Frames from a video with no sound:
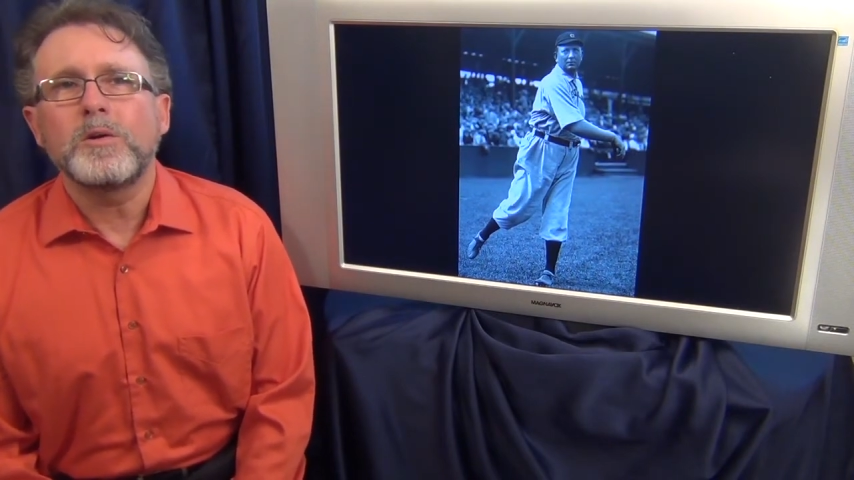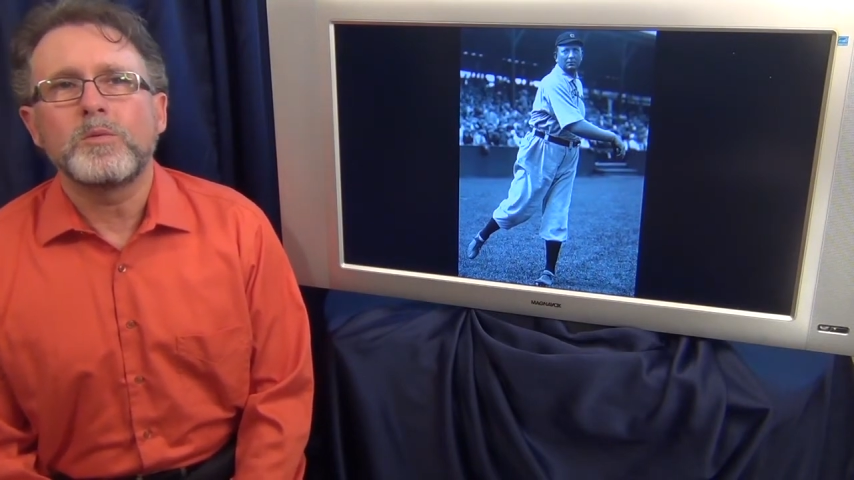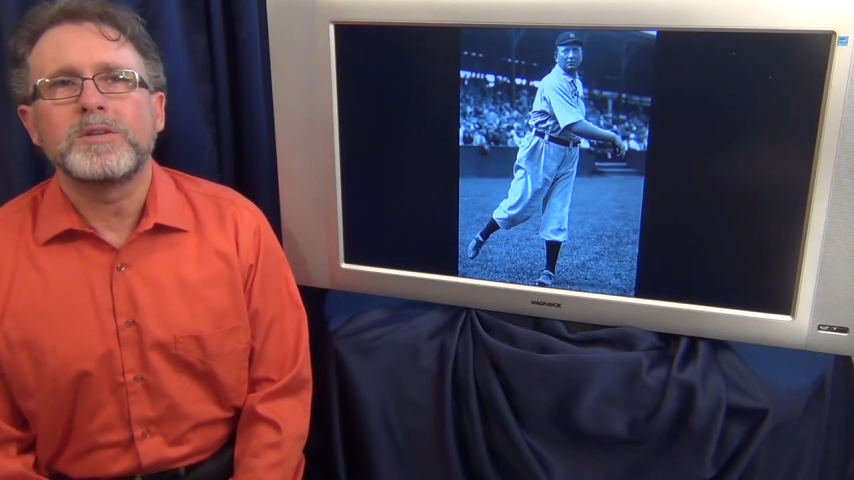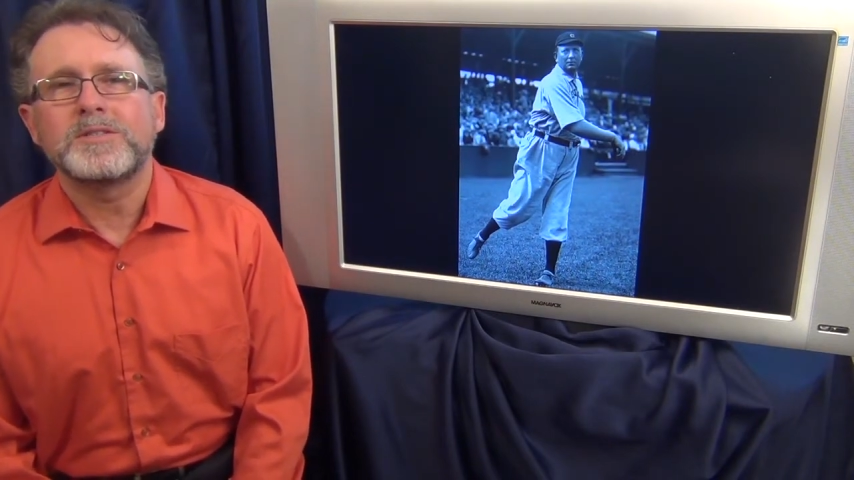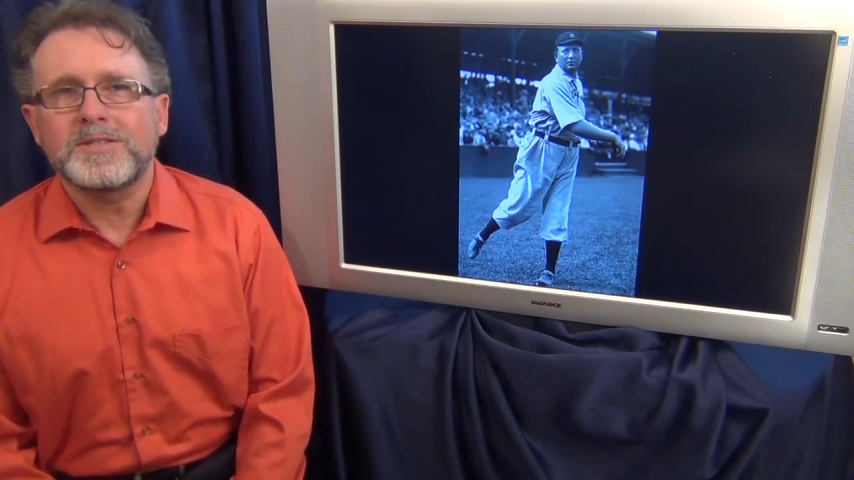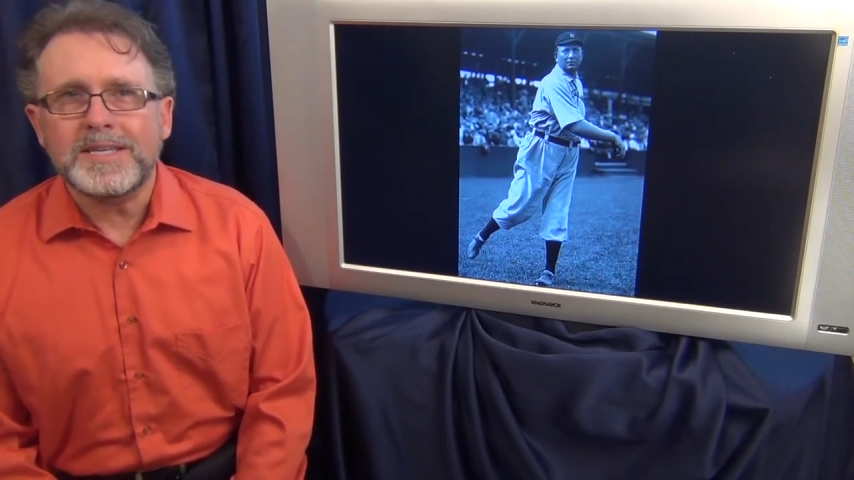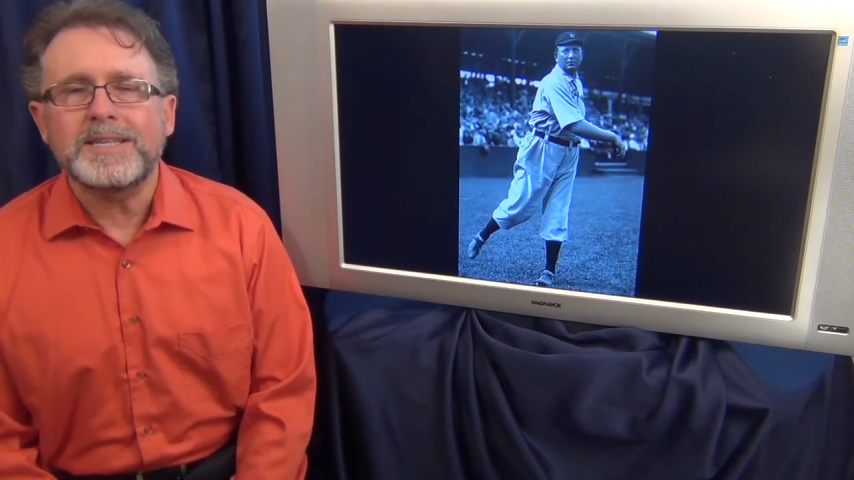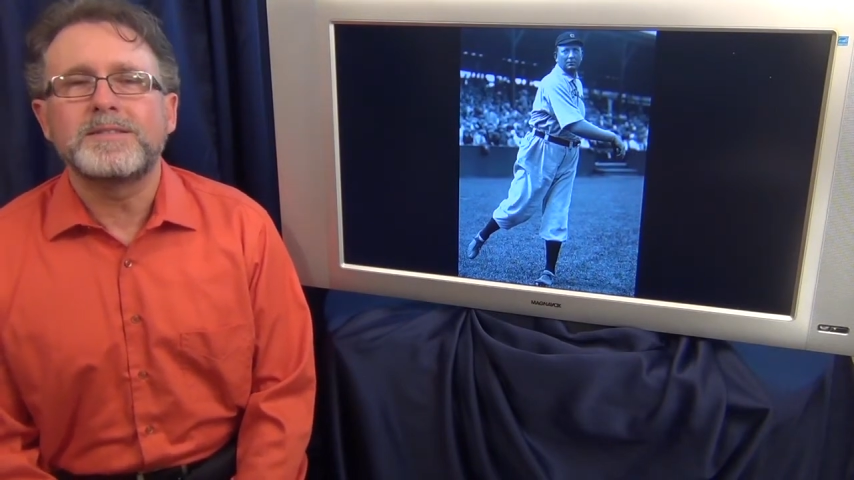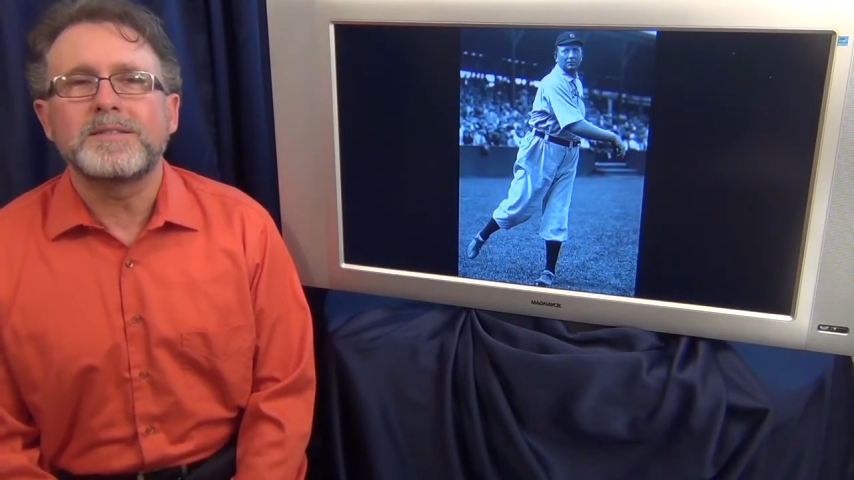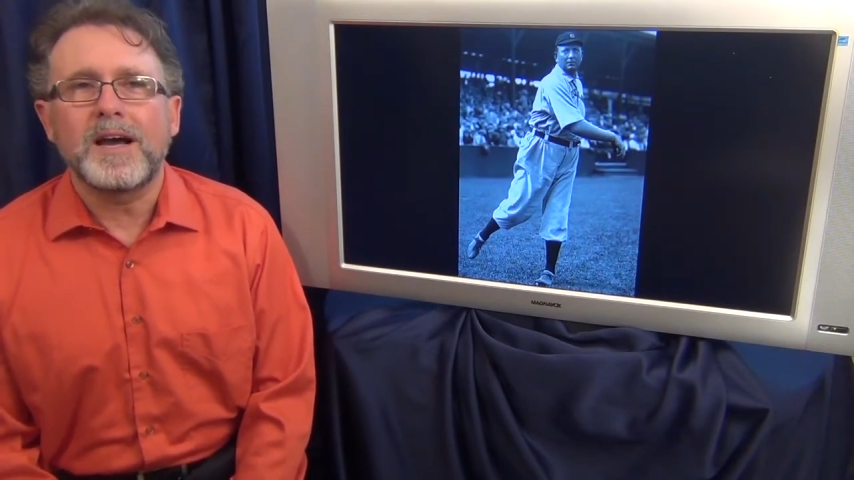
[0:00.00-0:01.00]

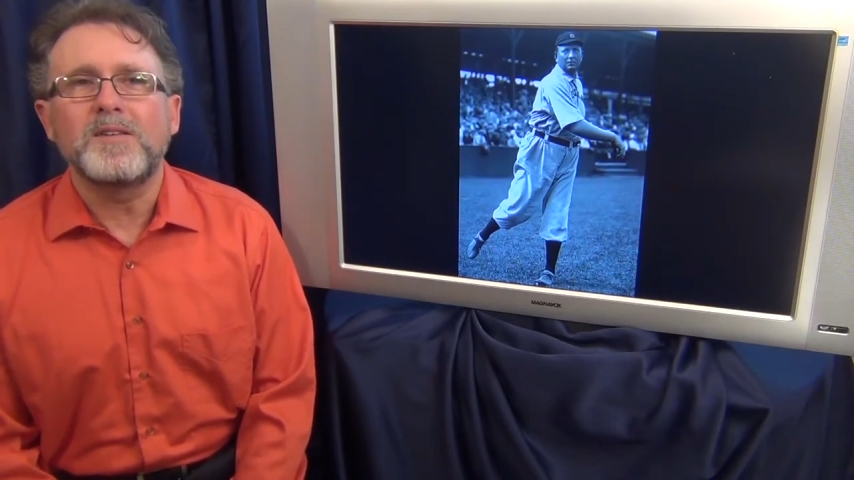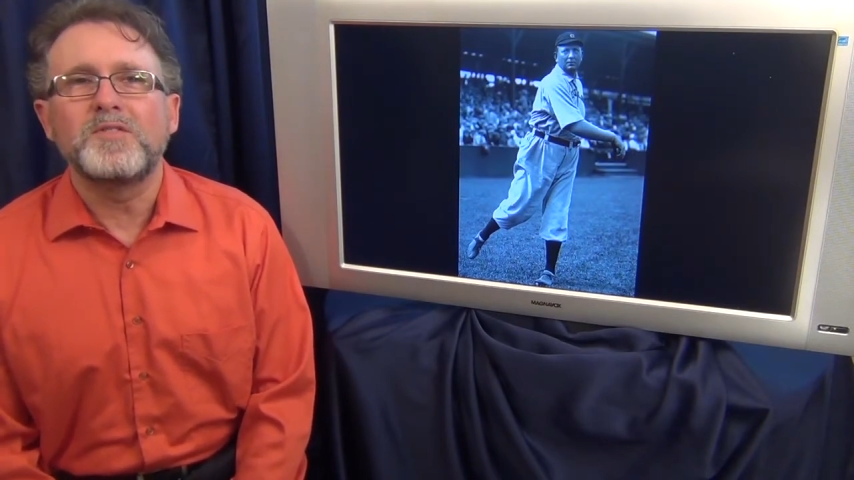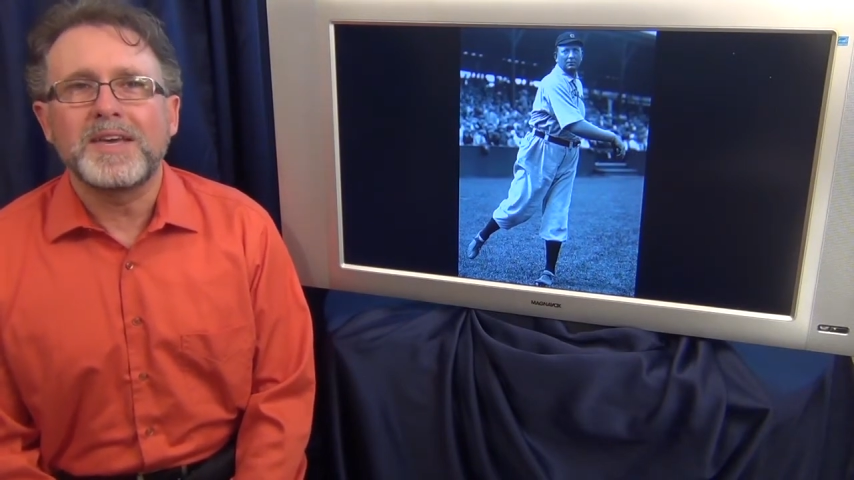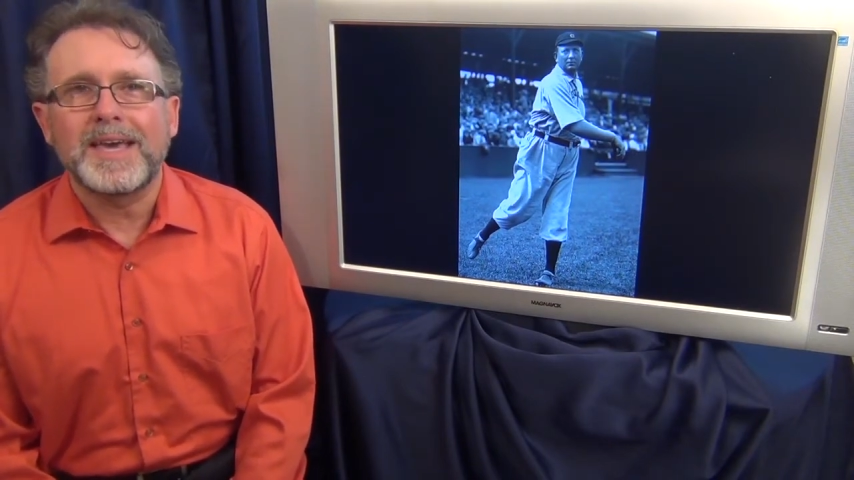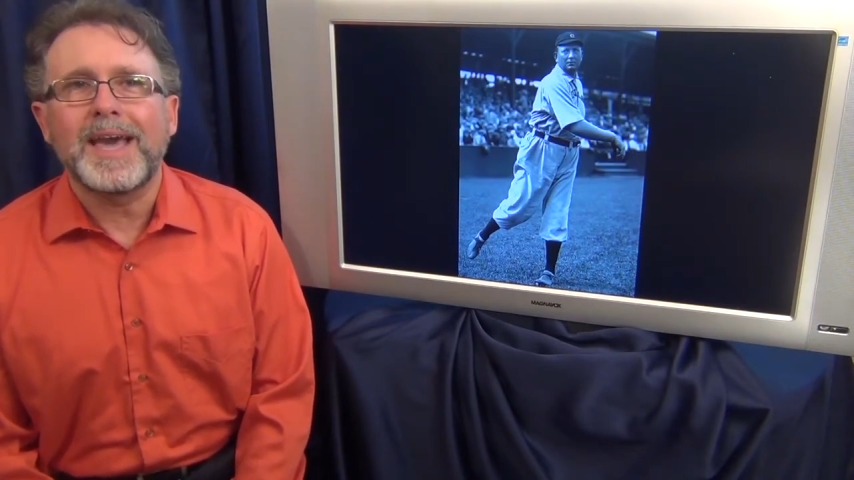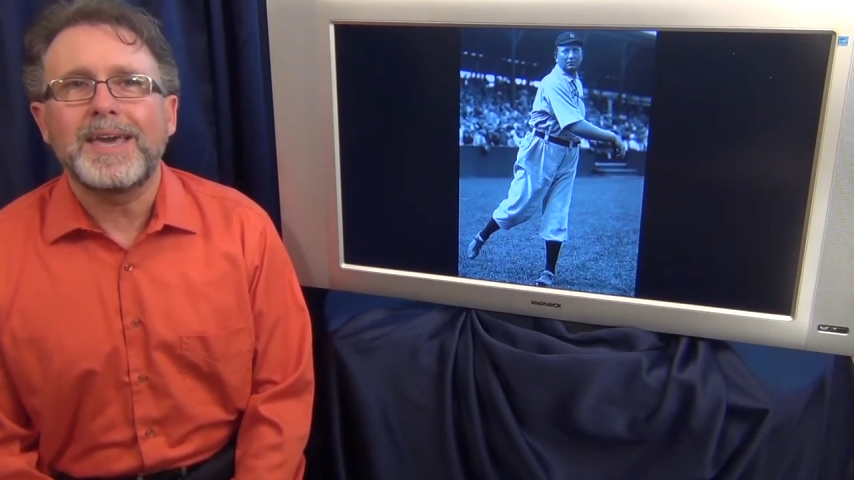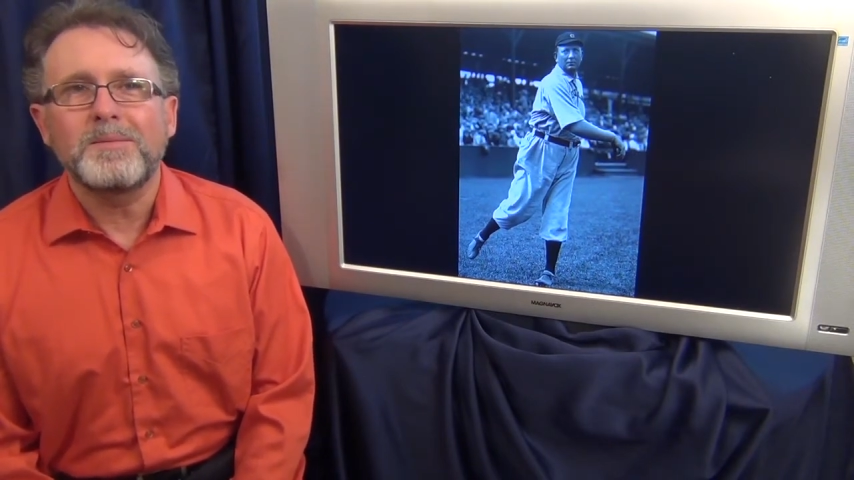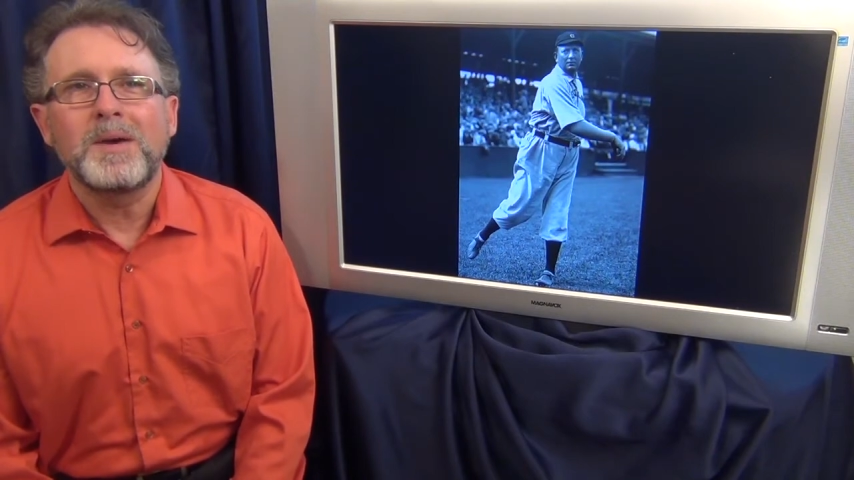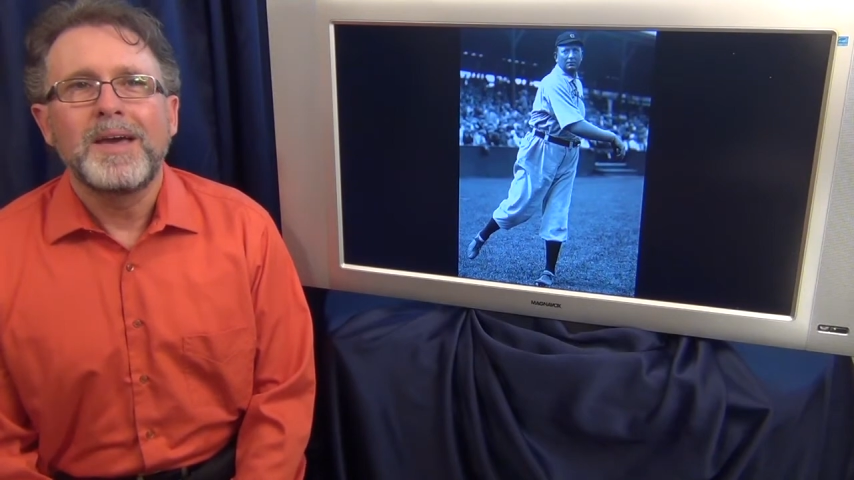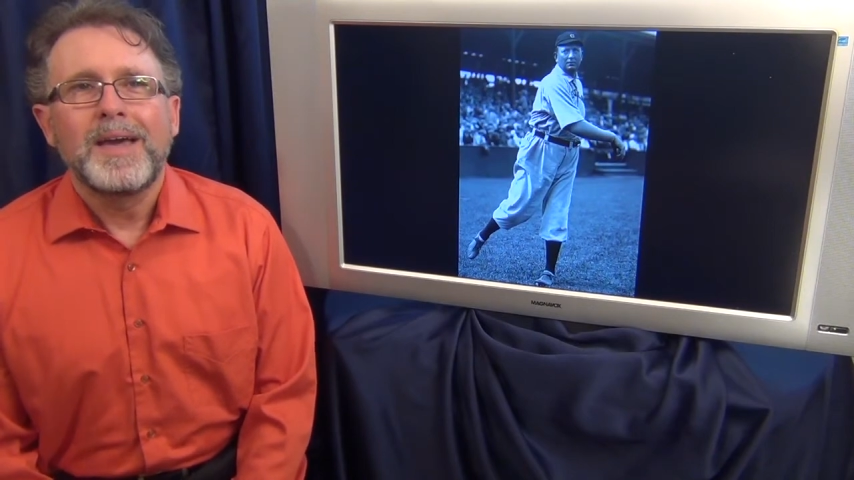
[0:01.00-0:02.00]
receipts of the game